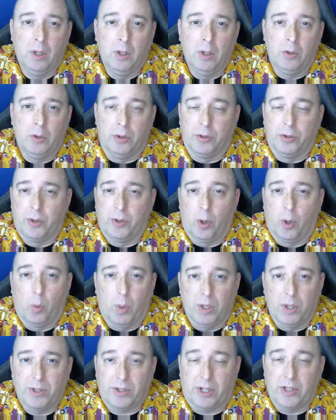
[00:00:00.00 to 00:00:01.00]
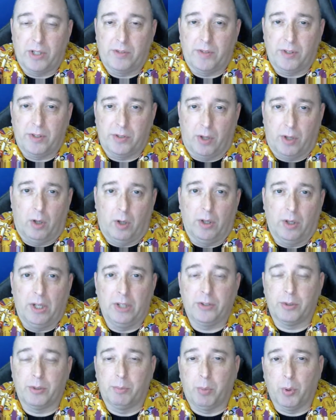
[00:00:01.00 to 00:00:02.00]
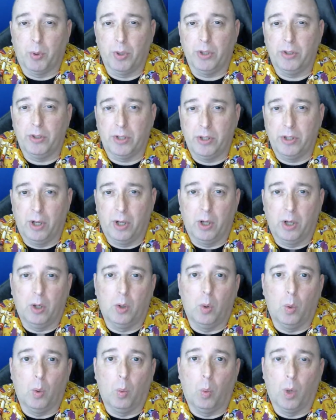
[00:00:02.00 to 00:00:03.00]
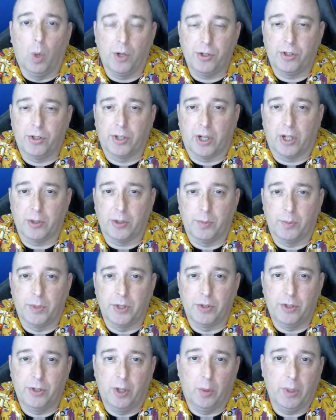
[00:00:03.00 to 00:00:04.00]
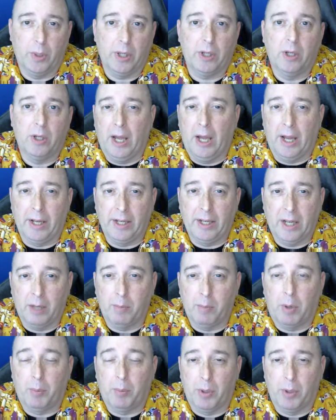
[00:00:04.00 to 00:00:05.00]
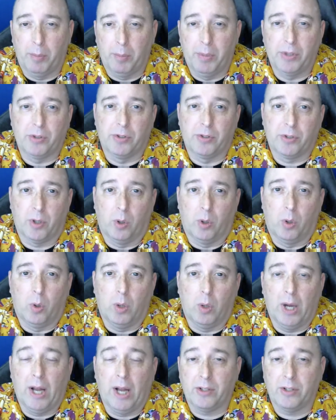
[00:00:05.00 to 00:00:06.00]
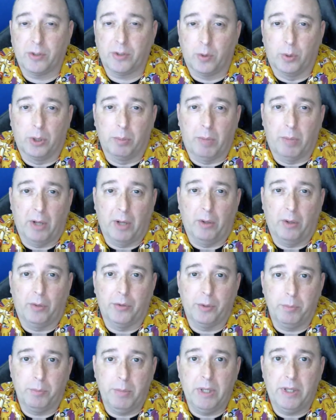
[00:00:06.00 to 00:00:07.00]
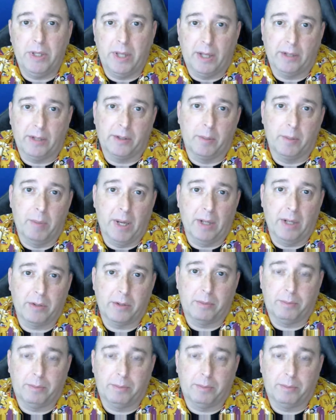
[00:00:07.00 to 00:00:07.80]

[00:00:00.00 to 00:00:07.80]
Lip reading: There's no one size fits all, and it's important to know what your customer is doing and come up with a business goal and a scoring model to meet that demand.